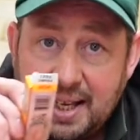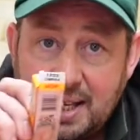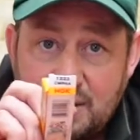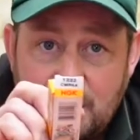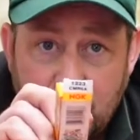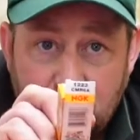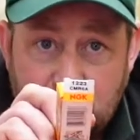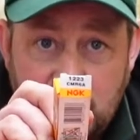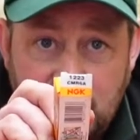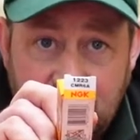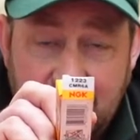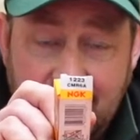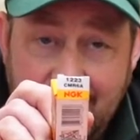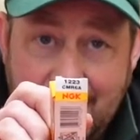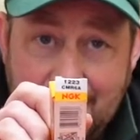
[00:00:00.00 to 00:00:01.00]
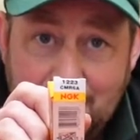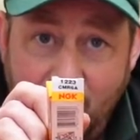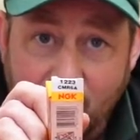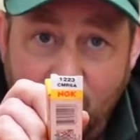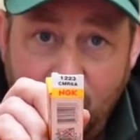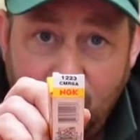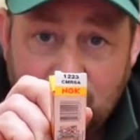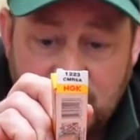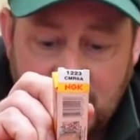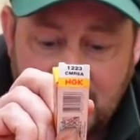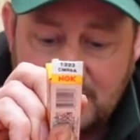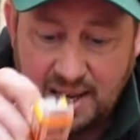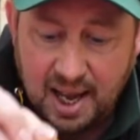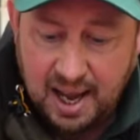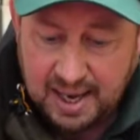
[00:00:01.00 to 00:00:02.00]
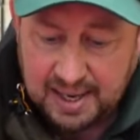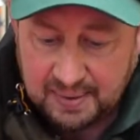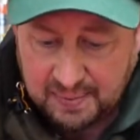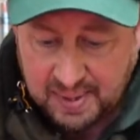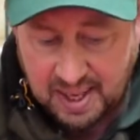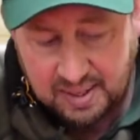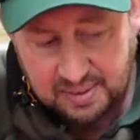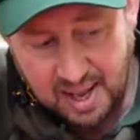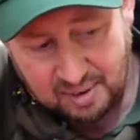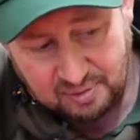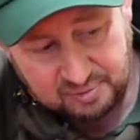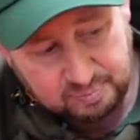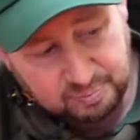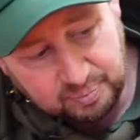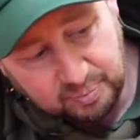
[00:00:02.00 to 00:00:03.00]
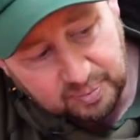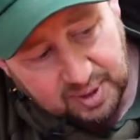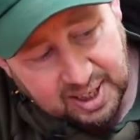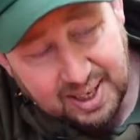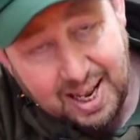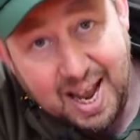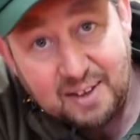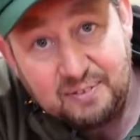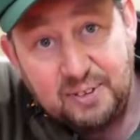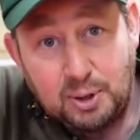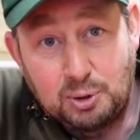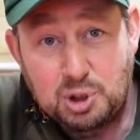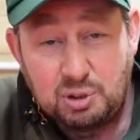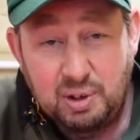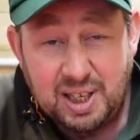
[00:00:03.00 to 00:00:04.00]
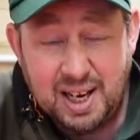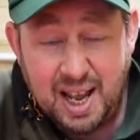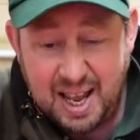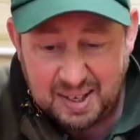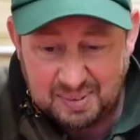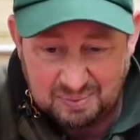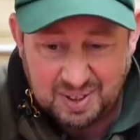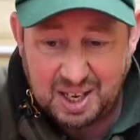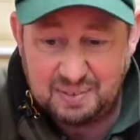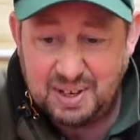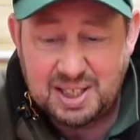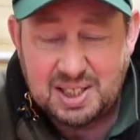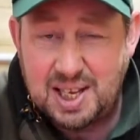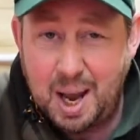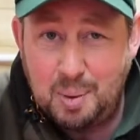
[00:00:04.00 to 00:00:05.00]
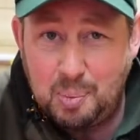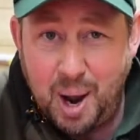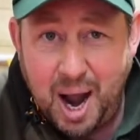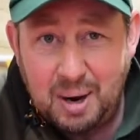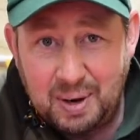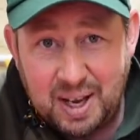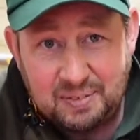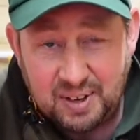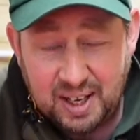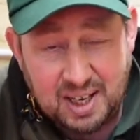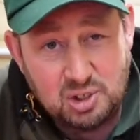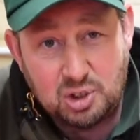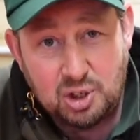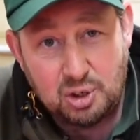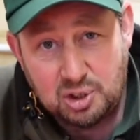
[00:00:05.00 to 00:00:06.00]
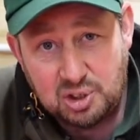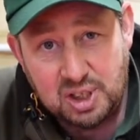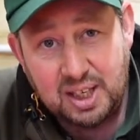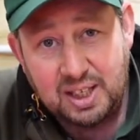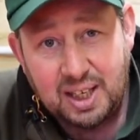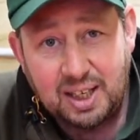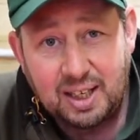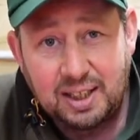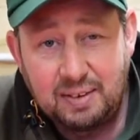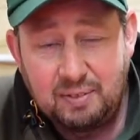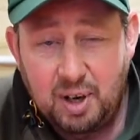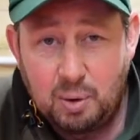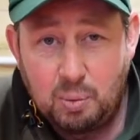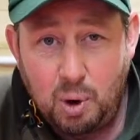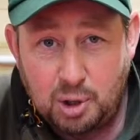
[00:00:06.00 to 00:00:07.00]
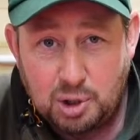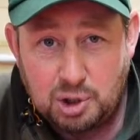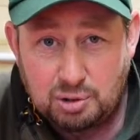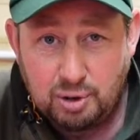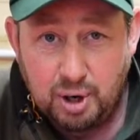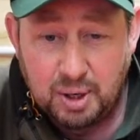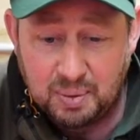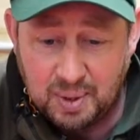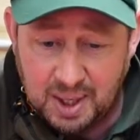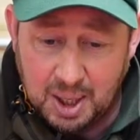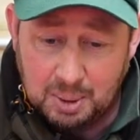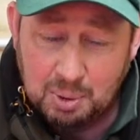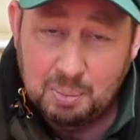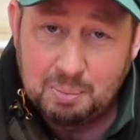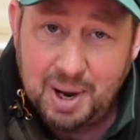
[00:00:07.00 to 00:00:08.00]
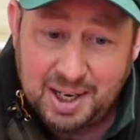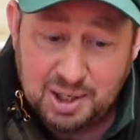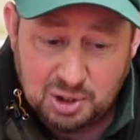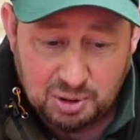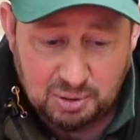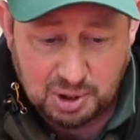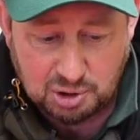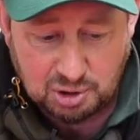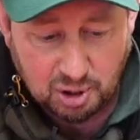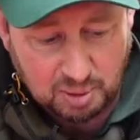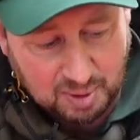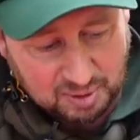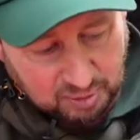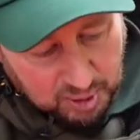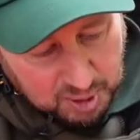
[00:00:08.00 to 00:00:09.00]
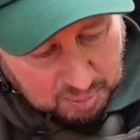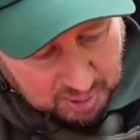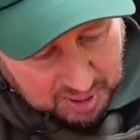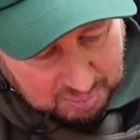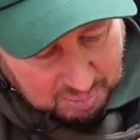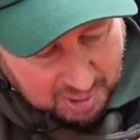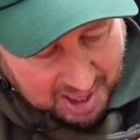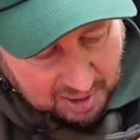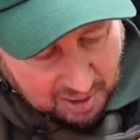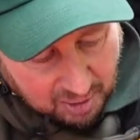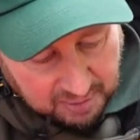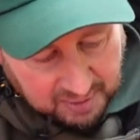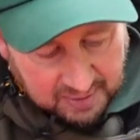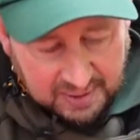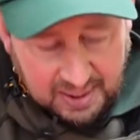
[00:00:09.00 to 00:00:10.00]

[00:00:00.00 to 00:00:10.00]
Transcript: So CMR6A. That little air filter in there, give it a tap out. If it is dusty, you can give it a wash through, but make sure it's dry before you put it back on,